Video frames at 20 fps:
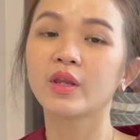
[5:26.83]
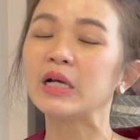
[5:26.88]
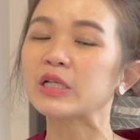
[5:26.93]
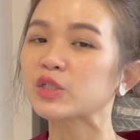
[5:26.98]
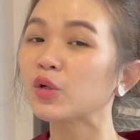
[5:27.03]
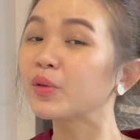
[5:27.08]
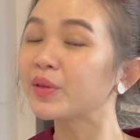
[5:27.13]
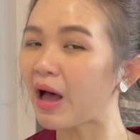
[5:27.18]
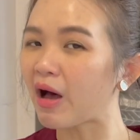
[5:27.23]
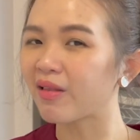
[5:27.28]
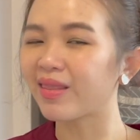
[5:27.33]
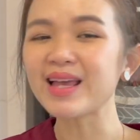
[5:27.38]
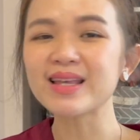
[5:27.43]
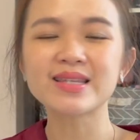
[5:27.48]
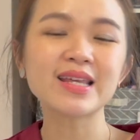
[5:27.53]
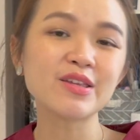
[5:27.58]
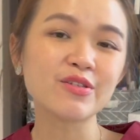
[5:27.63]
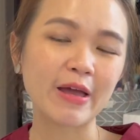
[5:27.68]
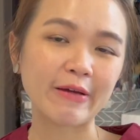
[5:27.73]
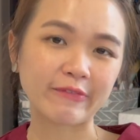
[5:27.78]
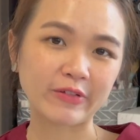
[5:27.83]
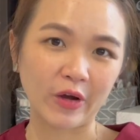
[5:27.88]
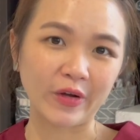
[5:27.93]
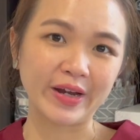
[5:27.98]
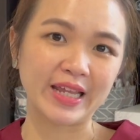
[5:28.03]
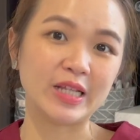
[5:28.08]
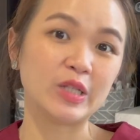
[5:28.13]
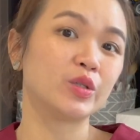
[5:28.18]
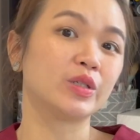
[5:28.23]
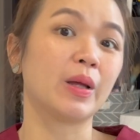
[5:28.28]
So now, let's say you have
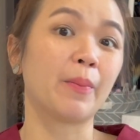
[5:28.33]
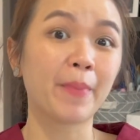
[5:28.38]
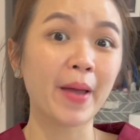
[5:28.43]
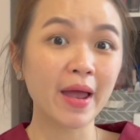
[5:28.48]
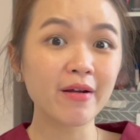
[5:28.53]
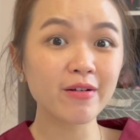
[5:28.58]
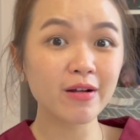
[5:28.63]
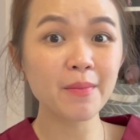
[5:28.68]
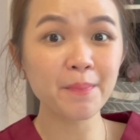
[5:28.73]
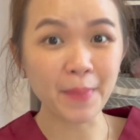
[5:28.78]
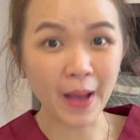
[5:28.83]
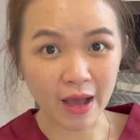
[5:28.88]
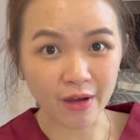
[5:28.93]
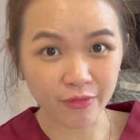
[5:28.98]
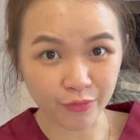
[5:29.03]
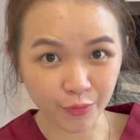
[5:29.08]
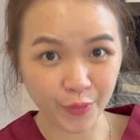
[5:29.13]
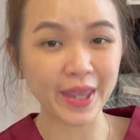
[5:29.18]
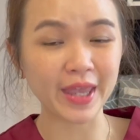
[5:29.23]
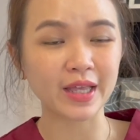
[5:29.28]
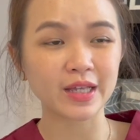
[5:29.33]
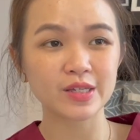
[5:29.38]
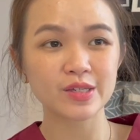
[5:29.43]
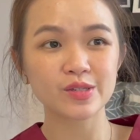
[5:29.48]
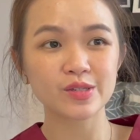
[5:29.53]
got into the Para Pathway.